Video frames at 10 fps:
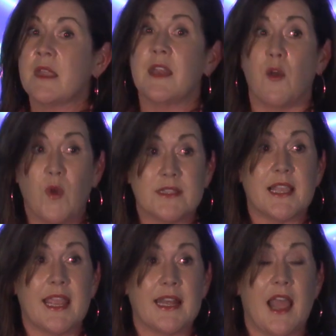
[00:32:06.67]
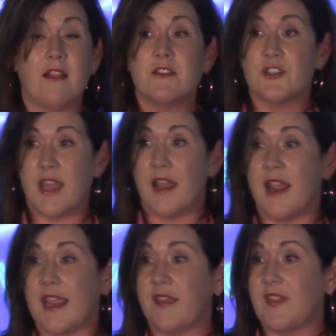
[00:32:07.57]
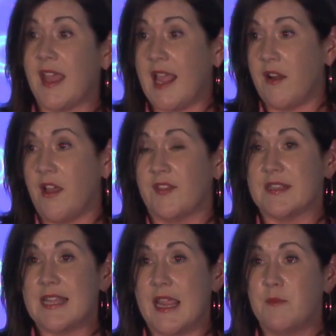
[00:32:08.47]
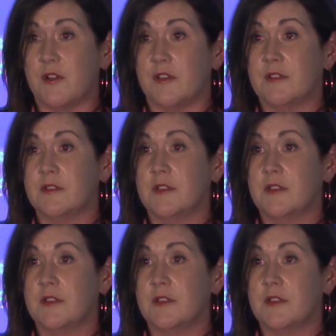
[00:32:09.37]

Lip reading: Now, once I acknowledge that and I get that out on the table,